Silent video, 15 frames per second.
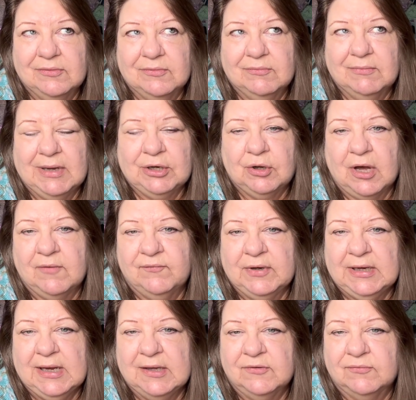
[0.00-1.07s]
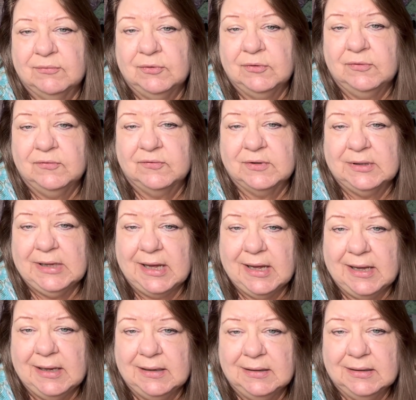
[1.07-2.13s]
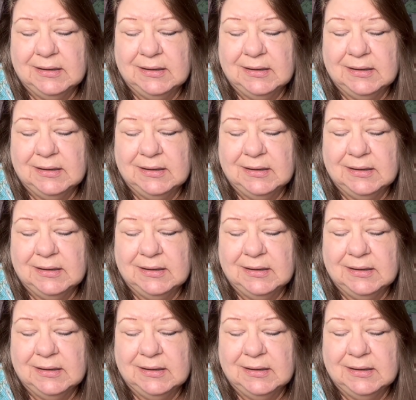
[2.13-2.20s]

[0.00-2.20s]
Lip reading: My coughing has reduced a lot.